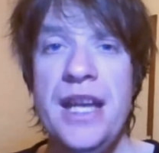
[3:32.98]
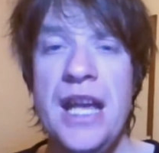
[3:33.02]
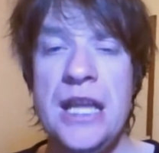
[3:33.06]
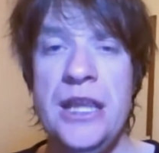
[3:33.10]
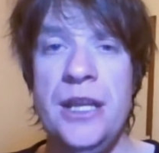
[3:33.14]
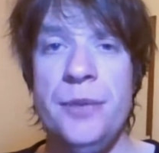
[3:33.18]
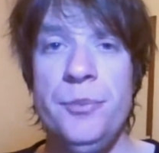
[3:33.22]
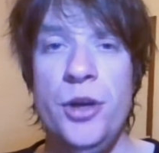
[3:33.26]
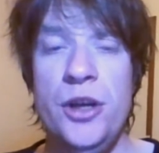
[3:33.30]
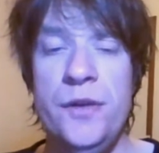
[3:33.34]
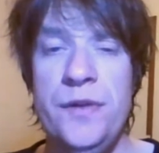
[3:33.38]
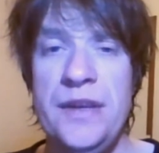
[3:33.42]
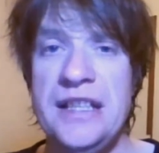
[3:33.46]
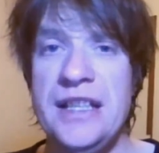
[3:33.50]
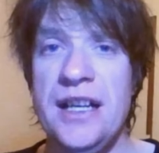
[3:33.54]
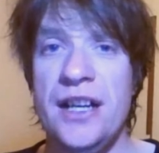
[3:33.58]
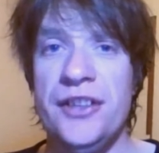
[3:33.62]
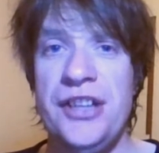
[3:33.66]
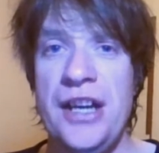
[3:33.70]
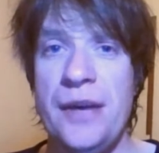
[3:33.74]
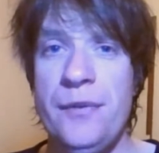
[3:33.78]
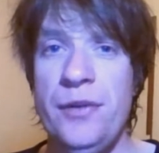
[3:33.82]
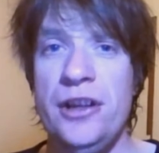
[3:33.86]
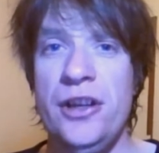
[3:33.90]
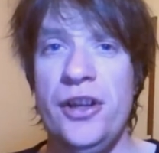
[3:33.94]
And the movie does
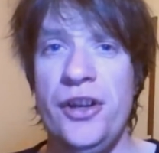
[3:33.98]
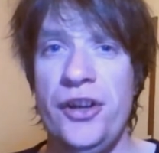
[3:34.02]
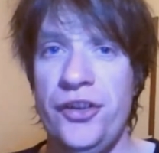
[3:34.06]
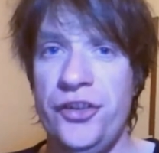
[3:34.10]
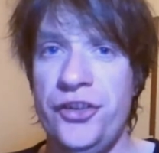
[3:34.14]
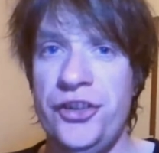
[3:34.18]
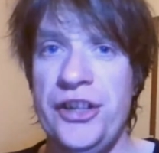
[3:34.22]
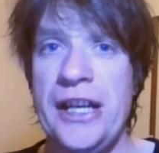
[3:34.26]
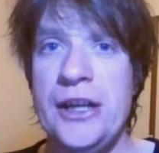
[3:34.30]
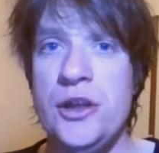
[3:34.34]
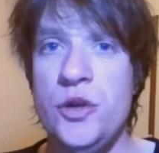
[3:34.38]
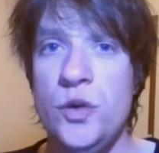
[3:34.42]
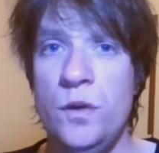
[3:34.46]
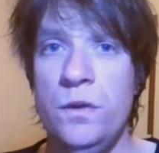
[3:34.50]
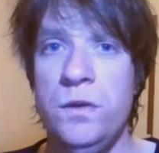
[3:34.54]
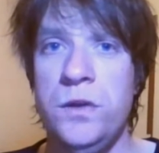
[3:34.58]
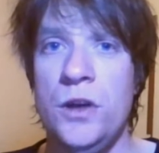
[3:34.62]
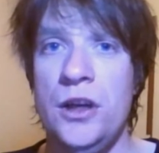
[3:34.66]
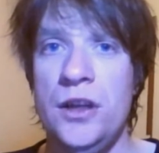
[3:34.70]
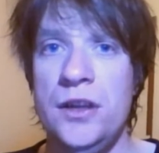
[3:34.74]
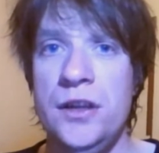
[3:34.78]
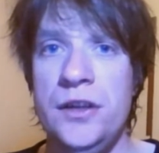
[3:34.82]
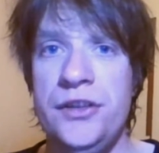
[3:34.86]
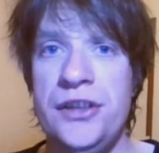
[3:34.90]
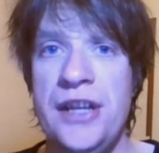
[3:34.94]
have a lot of sexual
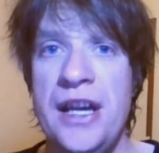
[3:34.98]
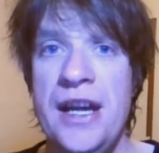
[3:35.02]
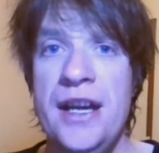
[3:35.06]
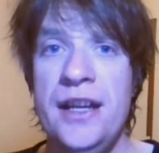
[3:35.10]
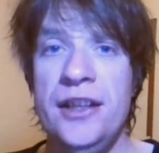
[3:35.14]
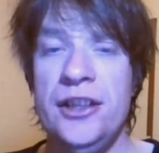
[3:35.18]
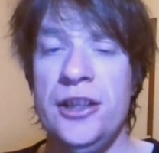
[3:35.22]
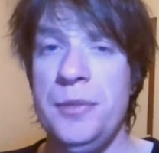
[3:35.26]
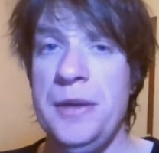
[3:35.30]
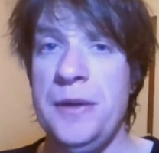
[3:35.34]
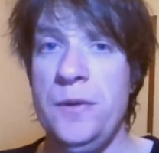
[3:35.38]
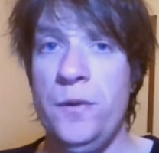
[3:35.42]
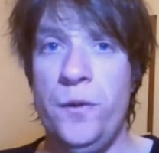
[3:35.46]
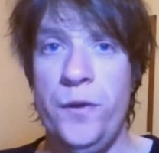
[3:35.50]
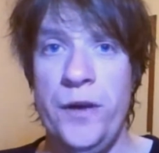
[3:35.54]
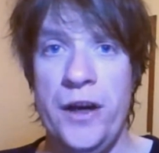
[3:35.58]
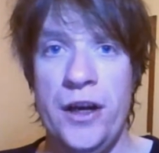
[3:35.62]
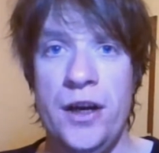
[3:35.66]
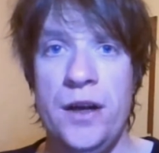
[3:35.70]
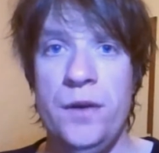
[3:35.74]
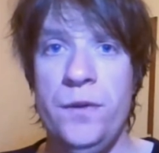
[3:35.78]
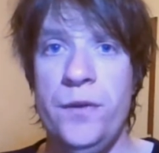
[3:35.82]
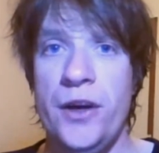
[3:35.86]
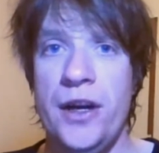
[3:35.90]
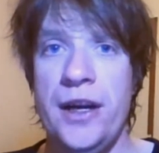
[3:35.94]
violence, so be
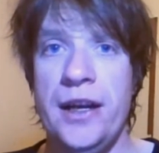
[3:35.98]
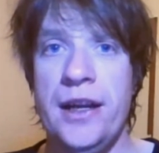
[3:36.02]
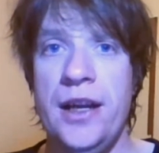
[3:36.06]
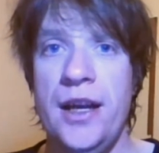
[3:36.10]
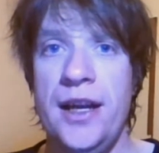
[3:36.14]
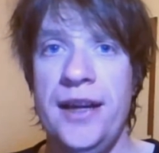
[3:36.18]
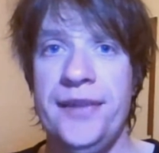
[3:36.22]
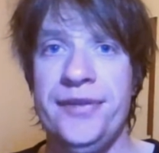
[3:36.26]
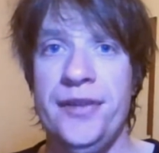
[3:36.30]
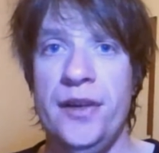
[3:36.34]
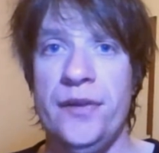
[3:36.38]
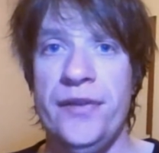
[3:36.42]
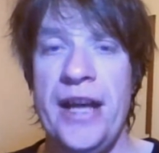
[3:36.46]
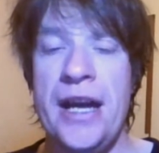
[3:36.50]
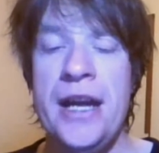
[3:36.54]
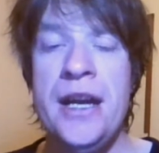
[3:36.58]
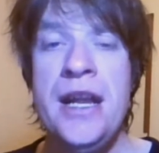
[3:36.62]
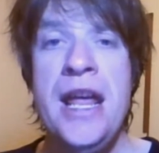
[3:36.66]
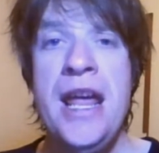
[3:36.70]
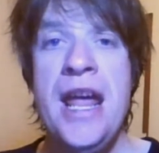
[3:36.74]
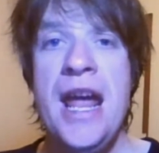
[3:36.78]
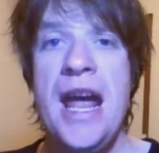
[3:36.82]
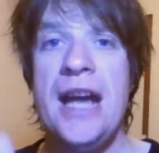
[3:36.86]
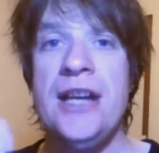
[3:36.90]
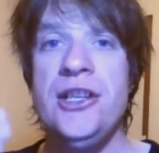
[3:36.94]
very, very careful of
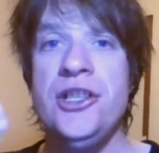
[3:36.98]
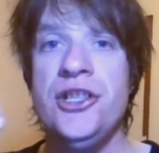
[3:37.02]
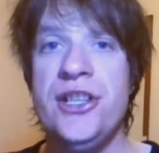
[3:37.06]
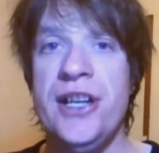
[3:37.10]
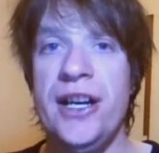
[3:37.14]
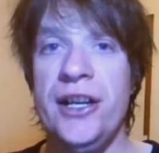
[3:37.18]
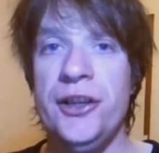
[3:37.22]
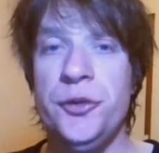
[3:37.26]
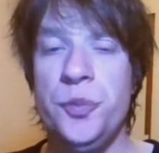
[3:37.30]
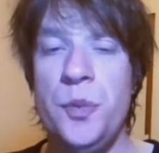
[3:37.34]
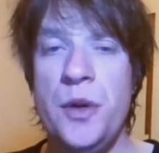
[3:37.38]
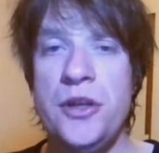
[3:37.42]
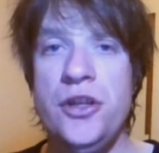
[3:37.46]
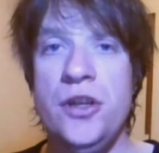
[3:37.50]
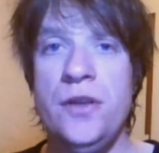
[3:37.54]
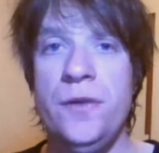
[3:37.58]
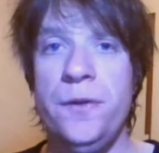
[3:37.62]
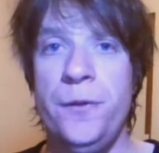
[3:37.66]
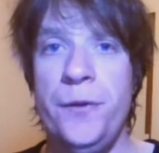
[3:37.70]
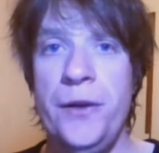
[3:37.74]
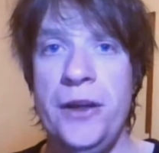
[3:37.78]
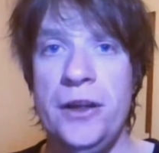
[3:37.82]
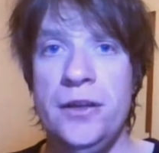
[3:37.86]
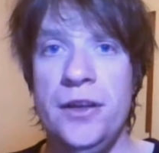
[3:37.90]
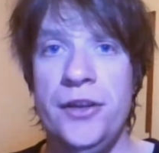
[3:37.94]
that. And just when you
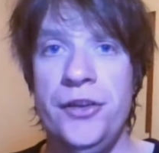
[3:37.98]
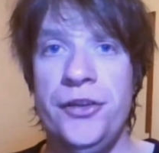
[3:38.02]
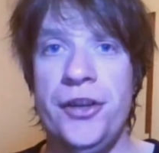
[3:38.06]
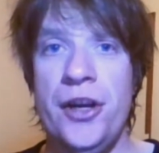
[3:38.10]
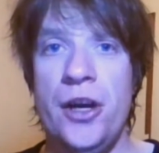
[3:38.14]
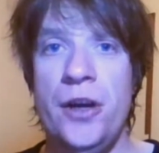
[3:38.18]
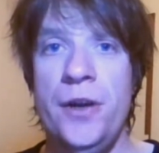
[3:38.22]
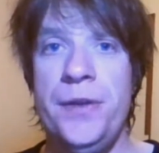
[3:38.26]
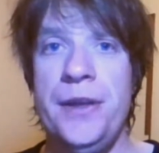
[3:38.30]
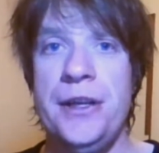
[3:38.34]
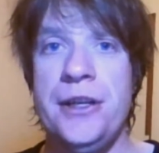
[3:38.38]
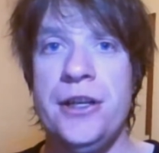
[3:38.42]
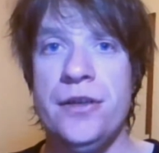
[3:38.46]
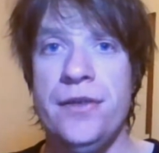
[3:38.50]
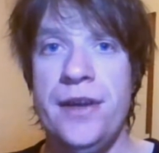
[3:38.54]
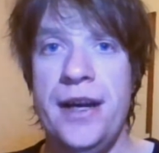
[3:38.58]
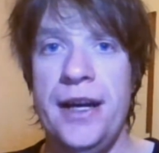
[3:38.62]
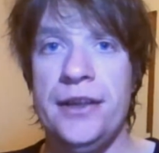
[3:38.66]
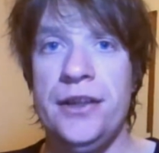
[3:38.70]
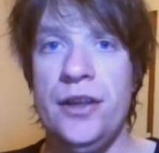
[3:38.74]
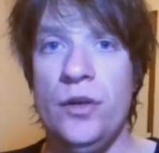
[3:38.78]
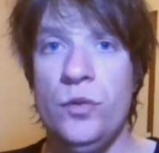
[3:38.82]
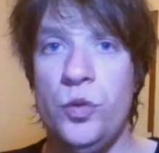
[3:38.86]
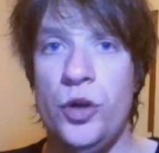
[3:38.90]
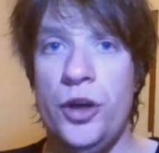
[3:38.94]
feel as though the
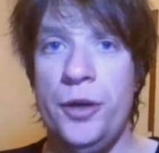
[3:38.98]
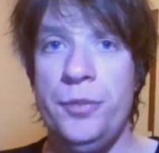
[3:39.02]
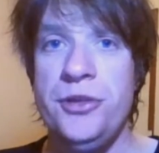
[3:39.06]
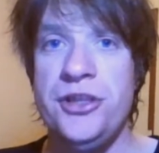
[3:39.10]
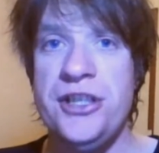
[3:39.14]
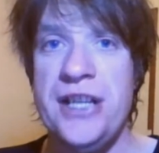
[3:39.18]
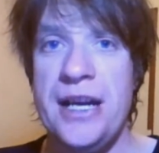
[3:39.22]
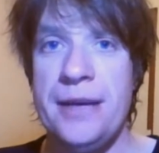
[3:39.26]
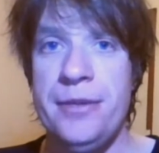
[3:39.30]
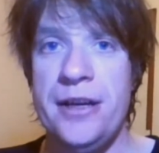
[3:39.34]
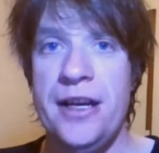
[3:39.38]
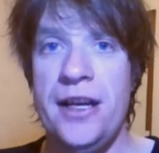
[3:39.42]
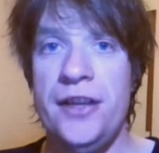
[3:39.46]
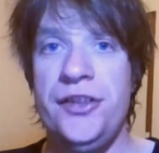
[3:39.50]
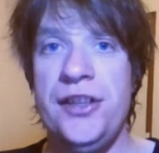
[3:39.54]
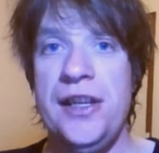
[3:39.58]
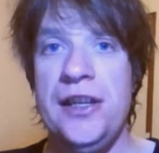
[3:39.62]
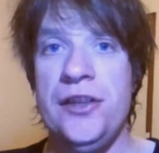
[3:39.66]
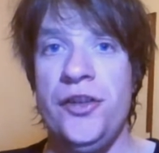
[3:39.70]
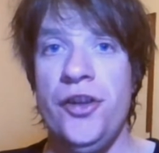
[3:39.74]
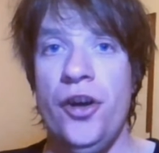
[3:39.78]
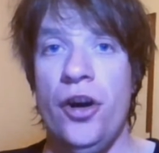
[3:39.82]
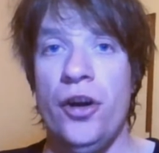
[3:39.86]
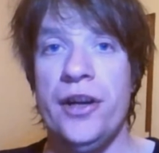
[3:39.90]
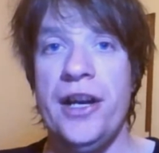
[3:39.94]
director, Rob Jabaz,
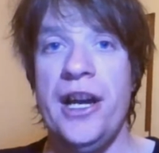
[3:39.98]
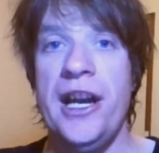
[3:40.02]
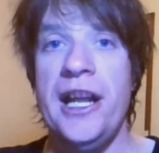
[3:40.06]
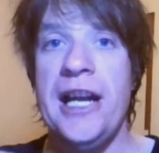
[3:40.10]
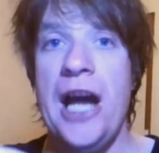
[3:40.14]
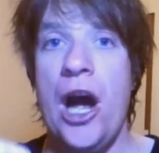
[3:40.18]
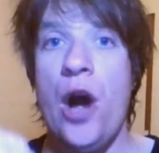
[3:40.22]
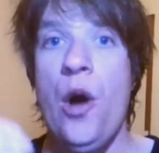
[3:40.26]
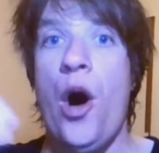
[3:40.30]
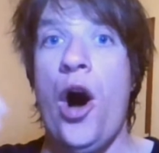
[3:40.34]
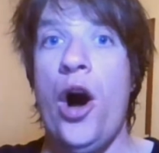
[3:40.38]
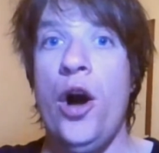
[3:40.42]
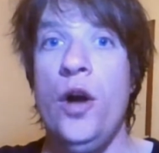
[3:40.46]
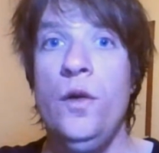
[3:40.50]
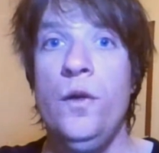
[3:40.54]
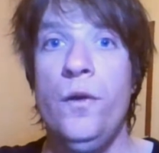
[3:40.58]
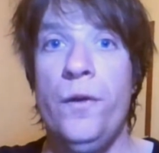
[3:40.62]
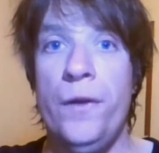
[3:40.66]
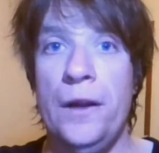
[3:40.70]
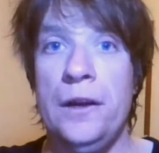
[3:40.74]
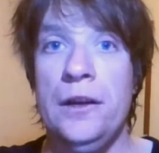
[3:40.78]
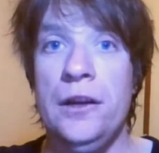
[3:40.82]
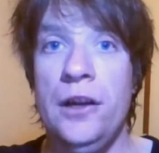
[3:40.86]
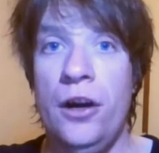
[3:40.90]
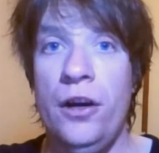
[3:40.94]
is not going to go over
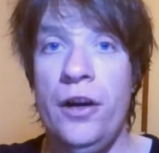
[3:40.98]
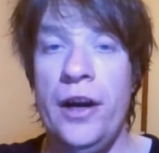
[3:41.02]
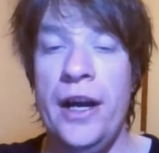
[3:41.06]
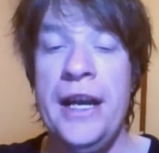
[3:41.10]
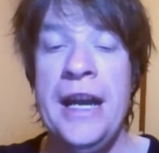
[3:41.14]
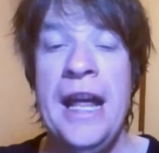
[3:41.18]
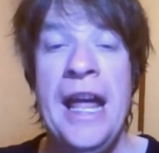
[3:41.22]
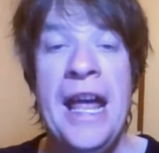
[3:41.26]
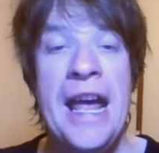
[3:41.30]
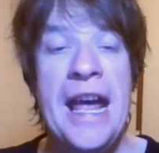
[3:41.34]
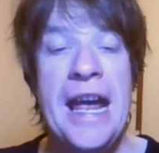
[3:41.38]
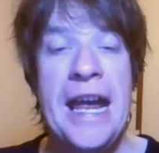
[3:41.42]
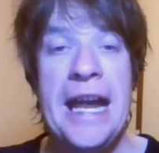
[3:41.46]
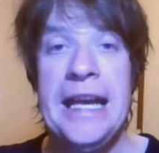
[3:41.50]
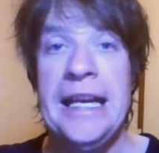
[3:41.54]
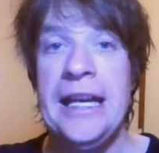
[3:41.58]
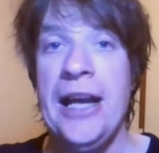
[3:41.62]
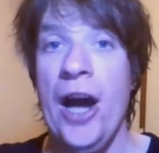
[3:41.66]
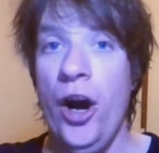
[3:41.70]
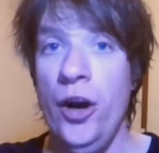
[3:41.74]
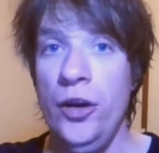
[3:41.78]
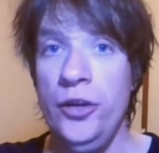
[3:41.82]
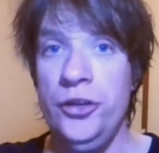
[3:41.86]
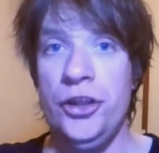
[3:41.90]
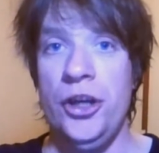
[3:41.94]
the line, he
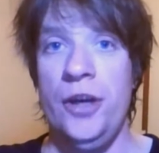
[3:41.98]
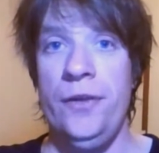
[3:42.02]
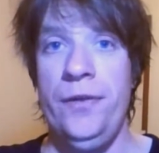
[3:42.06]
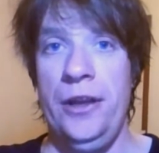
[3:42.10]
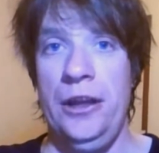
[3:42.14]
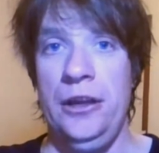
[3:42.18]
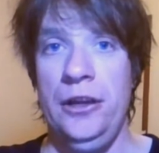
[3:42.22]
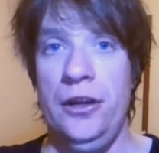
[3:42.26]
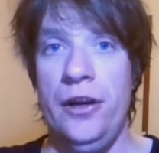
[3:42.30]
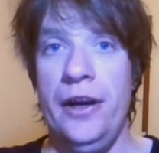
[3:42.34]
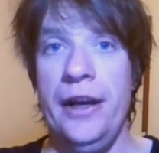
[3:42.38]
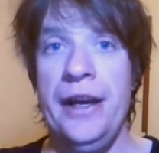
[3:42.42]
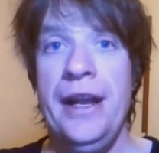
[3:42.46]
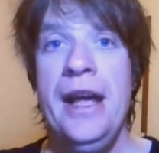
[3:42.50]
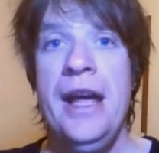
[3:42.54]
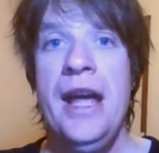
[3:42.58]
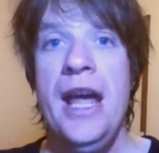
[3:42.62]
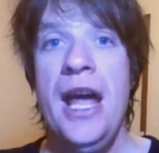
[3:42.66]
goes over the line.